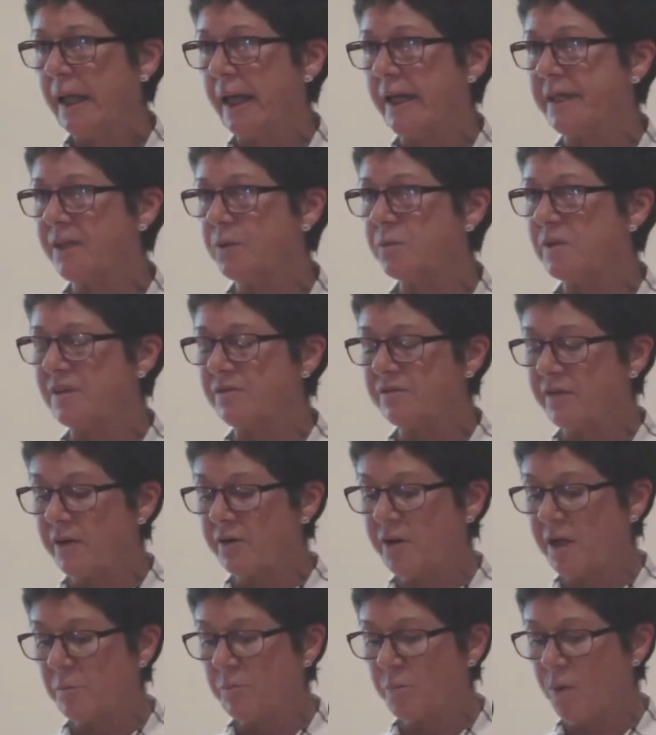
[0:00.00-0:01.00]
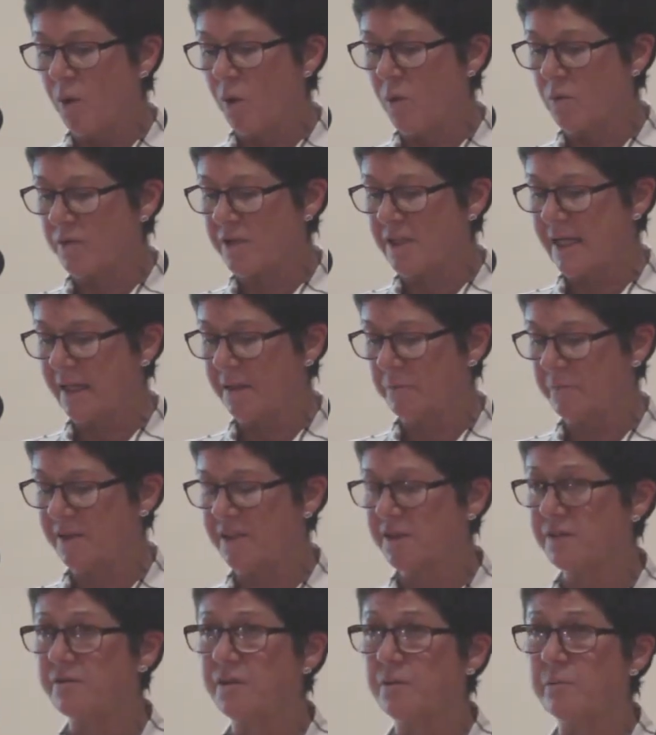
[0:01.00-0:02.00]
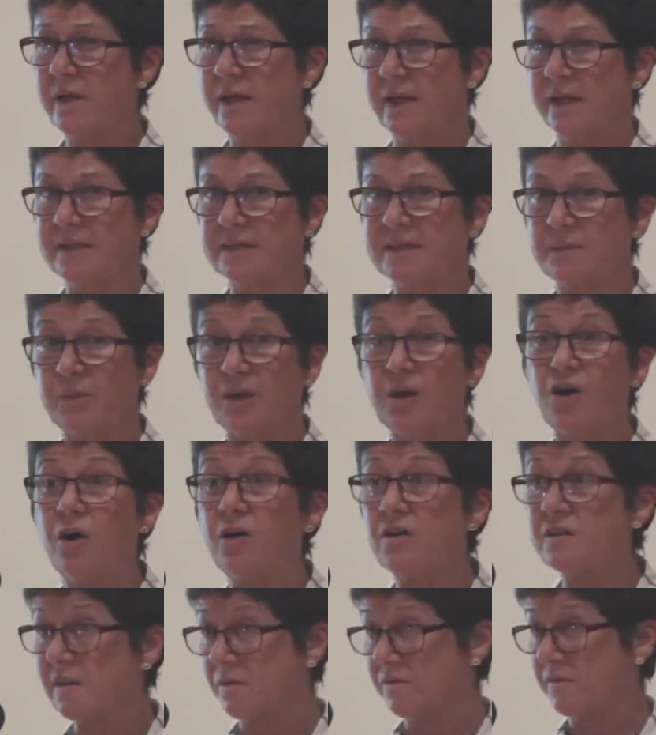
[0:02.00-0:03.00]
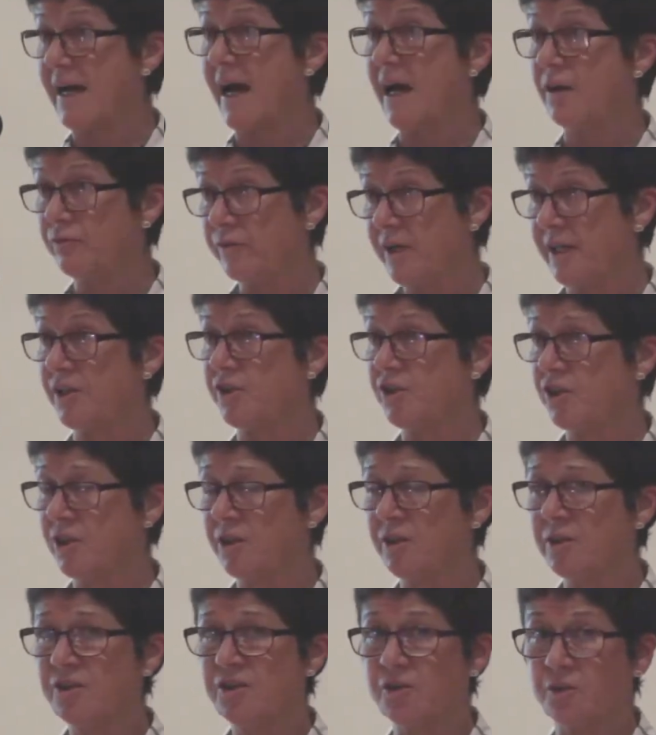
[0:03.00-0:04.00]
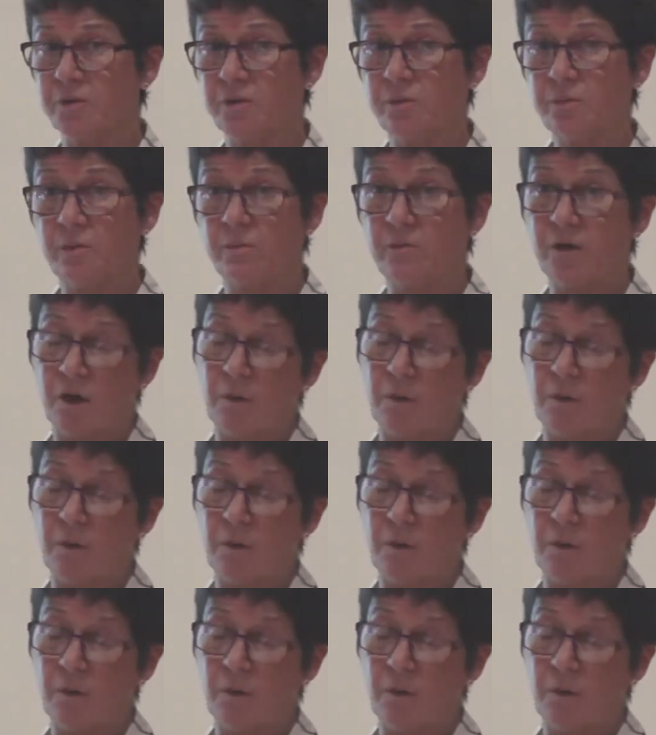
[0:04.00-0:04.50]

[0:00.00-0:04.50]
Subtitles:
And it was a very important element of the mix because of that reach to